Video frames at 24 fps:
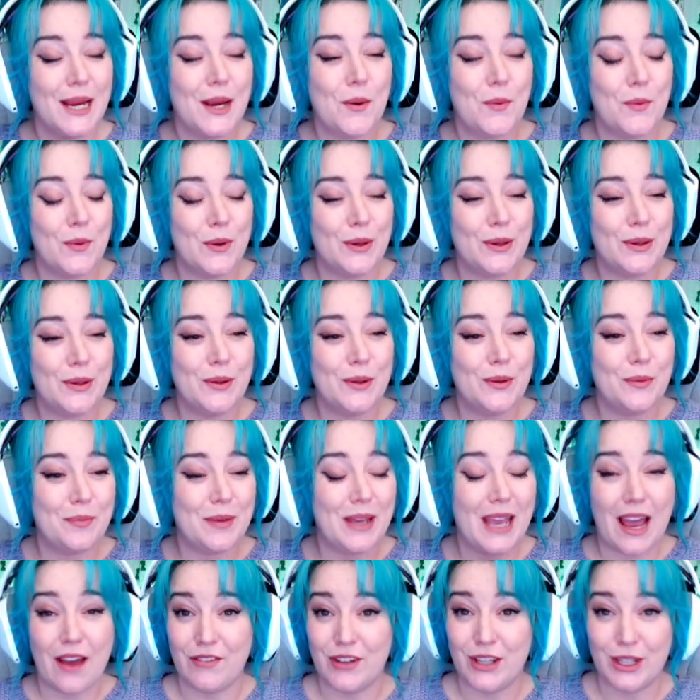we'll be
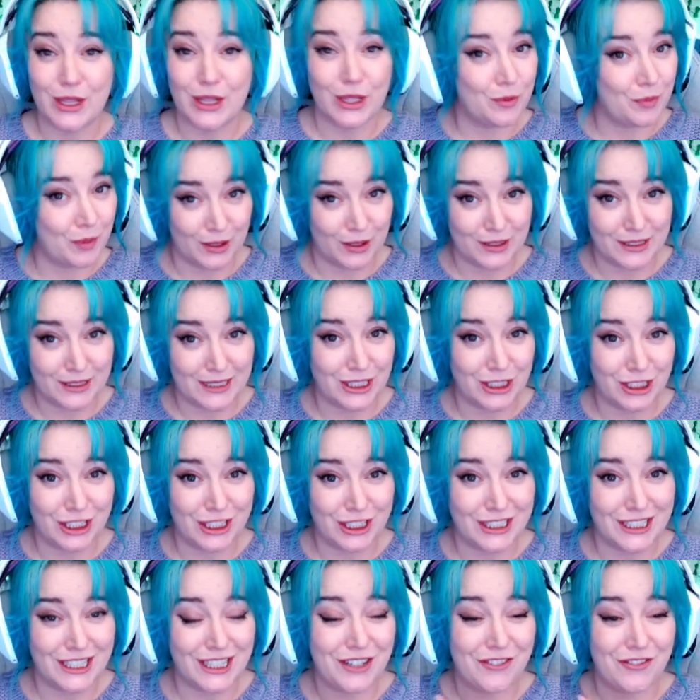having a little birthday
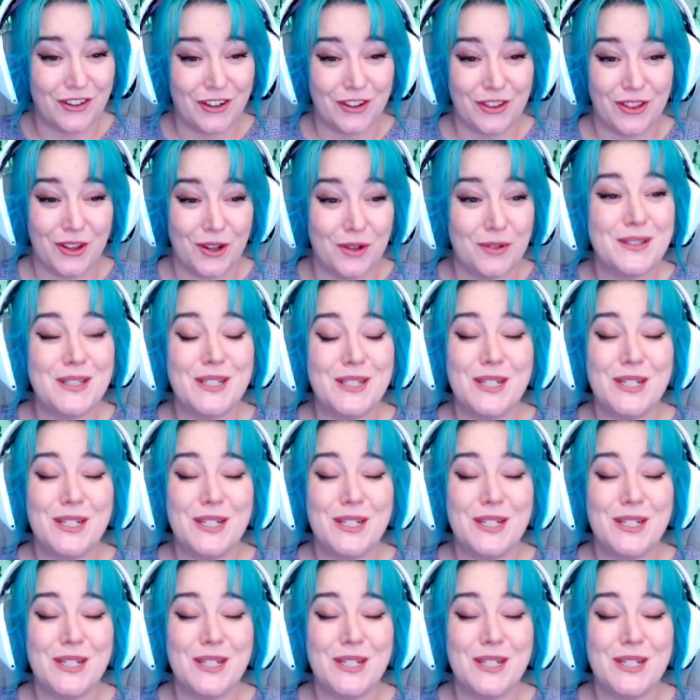shindig for those